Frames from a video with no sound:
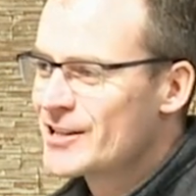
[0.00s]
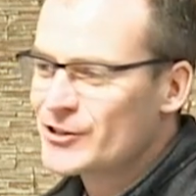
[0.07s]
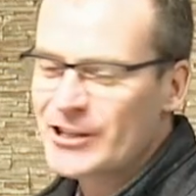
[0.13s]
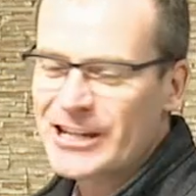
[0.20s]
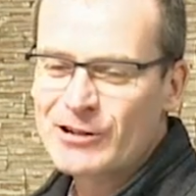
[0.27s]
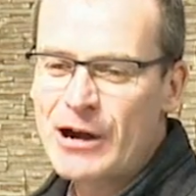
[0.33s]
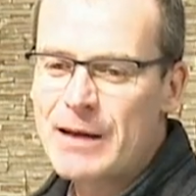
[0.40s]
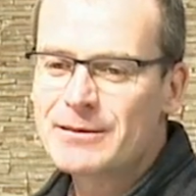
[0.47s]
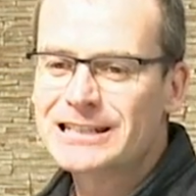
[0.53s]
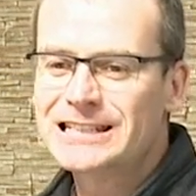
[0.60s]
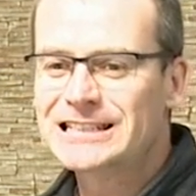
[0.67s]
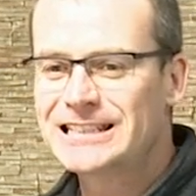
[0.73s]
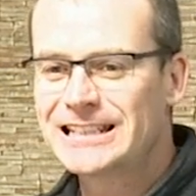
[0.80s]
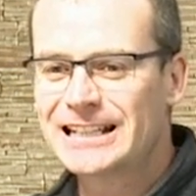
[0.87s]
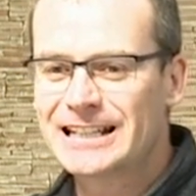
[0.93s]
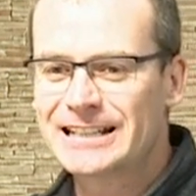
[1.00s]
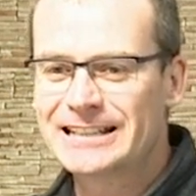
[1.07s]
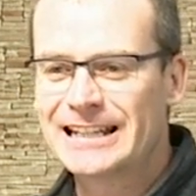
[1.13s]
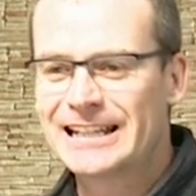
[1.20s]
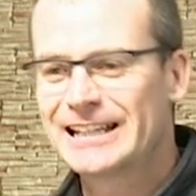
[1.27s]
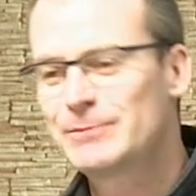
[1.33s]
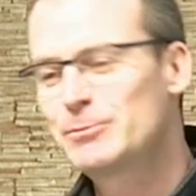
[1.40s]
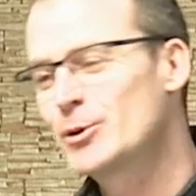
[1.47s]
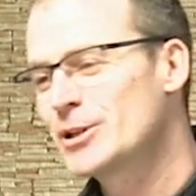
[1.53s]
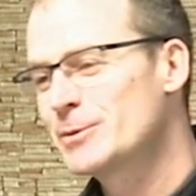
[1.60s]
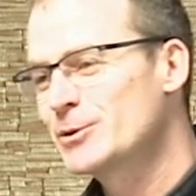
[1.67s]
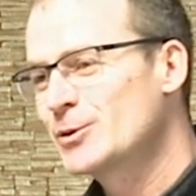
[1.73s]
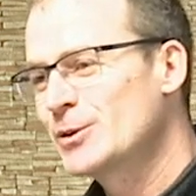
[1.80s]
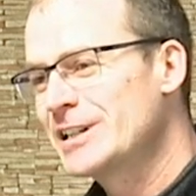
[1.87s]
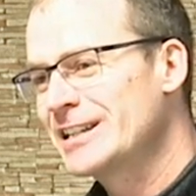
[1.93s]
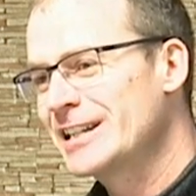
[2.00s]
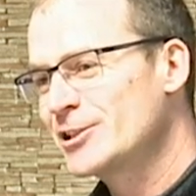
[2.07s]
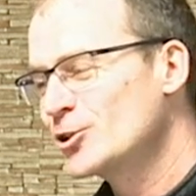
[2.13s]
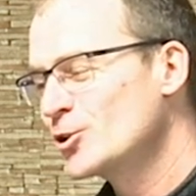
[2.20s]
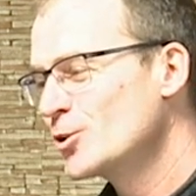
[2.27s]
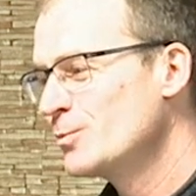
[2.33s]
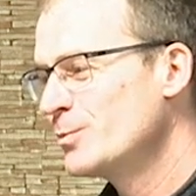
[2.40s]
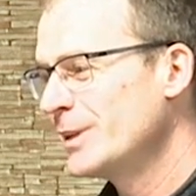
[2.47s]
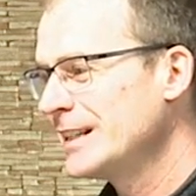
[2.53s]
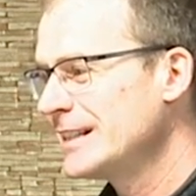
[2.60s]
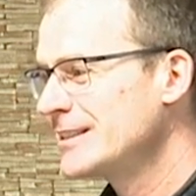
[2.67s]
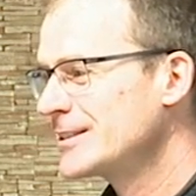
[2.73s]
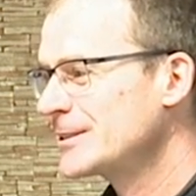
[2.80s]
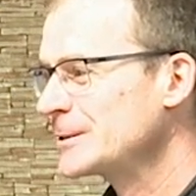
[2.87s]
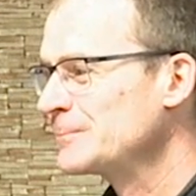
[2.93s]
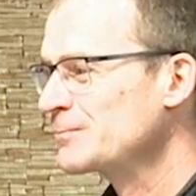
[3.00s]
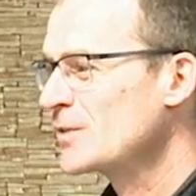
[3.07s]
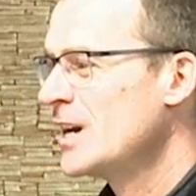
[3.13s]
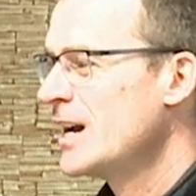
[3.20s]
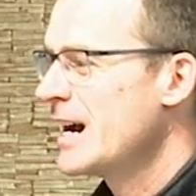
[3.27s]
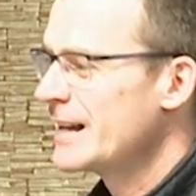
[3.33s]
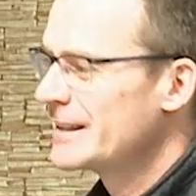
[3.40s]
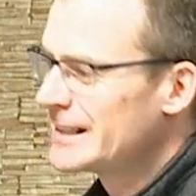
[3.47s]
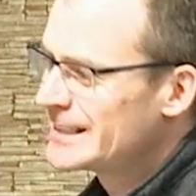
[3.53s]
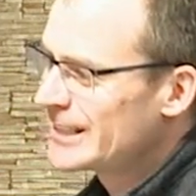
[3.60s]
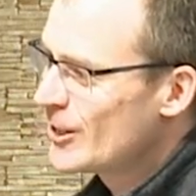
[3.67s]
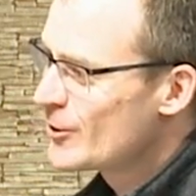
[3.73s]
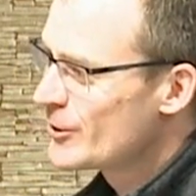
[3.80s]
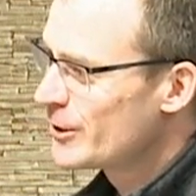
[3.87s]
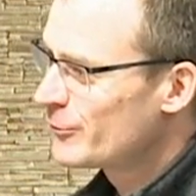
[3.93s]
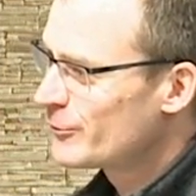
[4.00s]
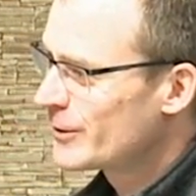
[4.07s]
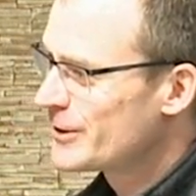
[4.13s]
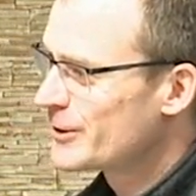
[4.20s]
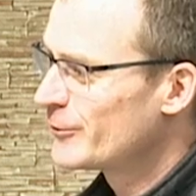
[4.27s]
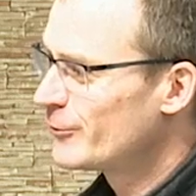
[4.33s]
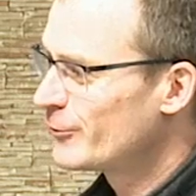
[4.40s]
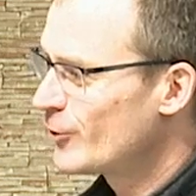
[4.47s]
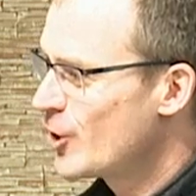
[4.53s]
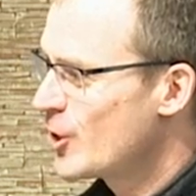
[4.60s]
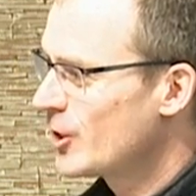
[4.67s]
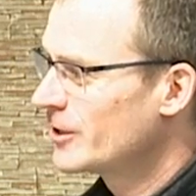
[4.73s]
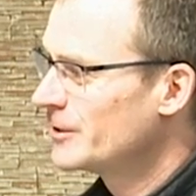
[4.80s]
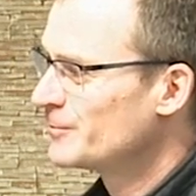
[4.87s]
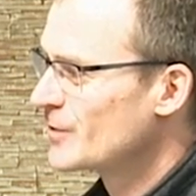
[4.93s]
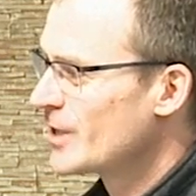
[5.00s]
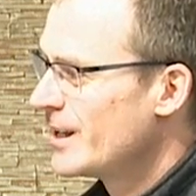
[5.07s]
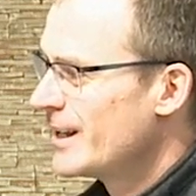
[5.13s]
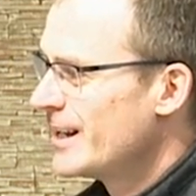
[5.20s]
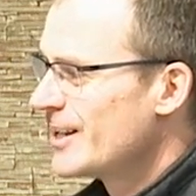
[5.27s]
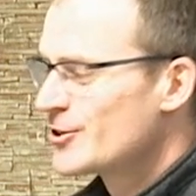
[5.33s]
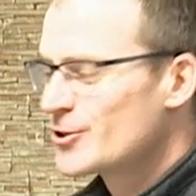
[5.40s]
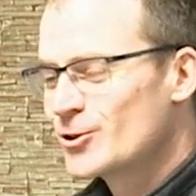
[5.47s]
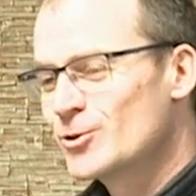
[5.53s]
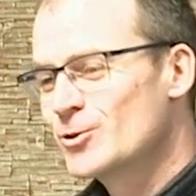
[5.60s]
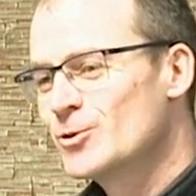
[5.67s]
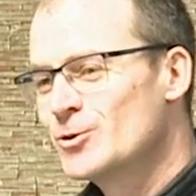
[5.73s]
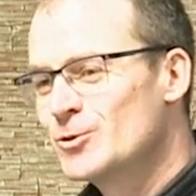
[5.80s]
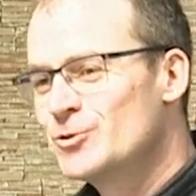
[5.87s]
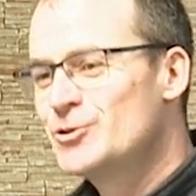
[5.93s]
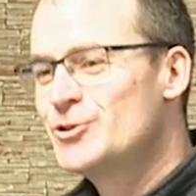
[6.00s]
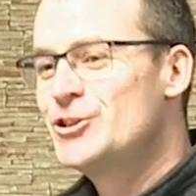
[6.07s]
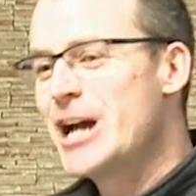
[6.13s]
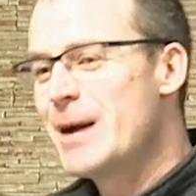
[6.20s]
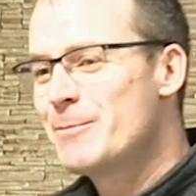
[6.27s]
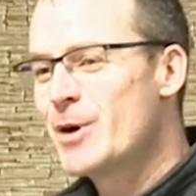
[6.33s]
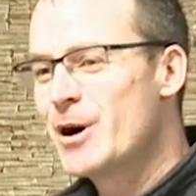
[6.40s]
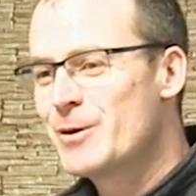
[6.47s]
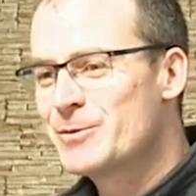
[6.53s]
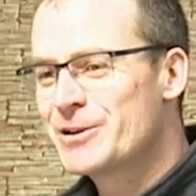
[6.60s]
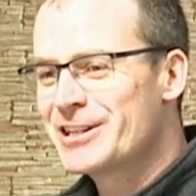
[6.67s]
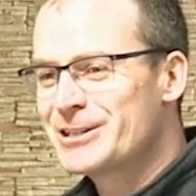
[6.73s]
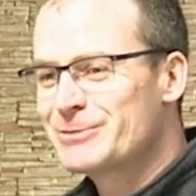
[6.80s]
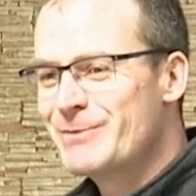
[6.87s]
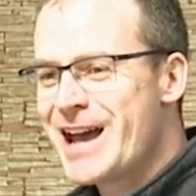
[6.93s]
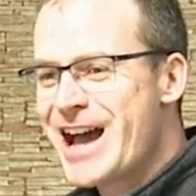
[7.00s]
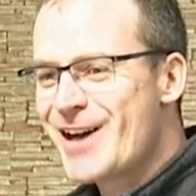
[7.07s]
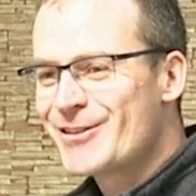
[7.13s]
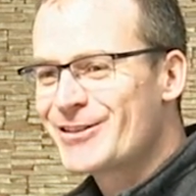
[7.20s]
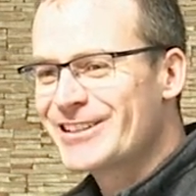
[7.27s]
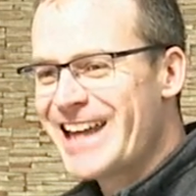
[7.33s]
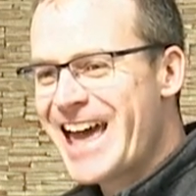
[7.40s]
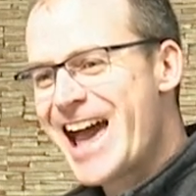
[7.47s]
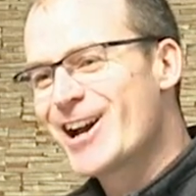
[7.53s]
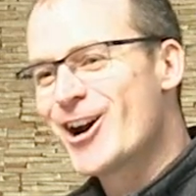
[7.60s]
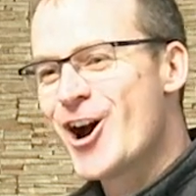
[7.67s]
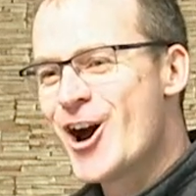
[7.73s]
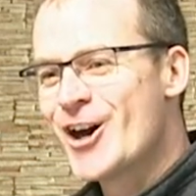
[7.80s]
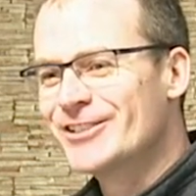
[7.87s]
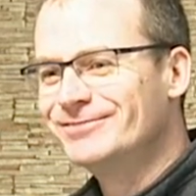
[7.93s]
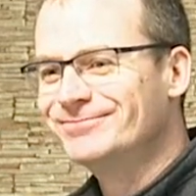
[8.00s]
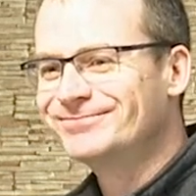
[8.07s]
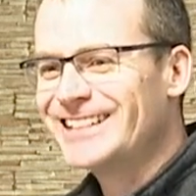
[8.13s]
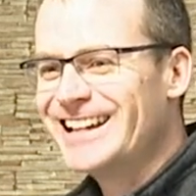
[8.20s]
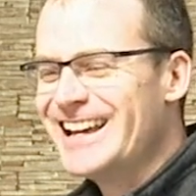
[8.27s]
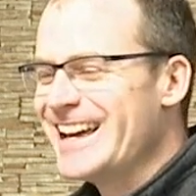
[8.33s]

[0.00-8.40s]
So they grab a stick and they put it between their two beaks, and they tell their friend the frog to jump on with his mouth and hang on.